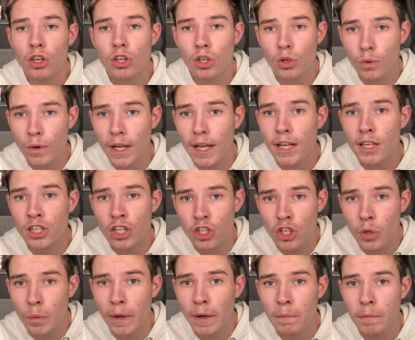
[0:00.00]
you need to
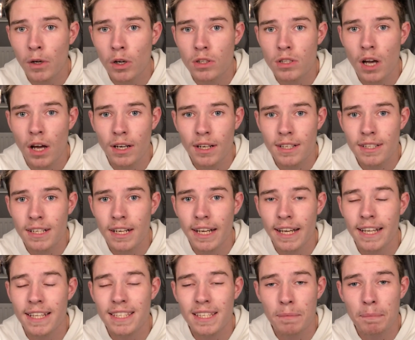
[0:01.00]
do it, because
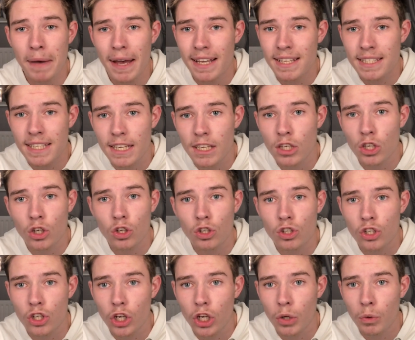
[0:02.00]
honestly it's the best thing you
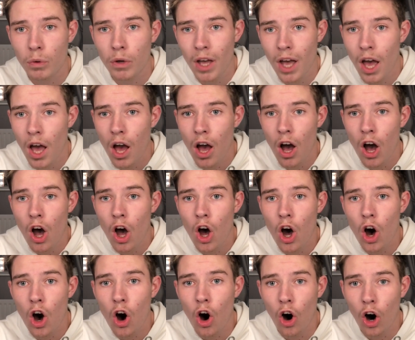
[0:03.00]
could do.
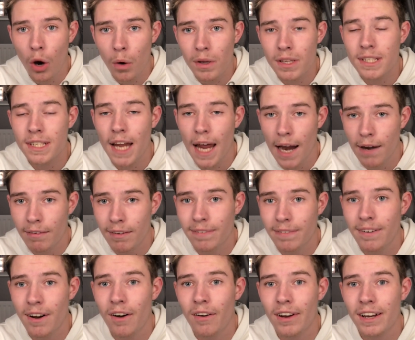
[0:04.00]
I was
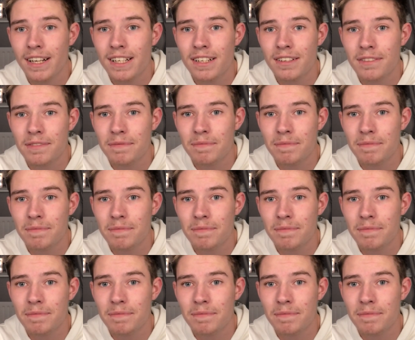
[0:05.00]
terrified.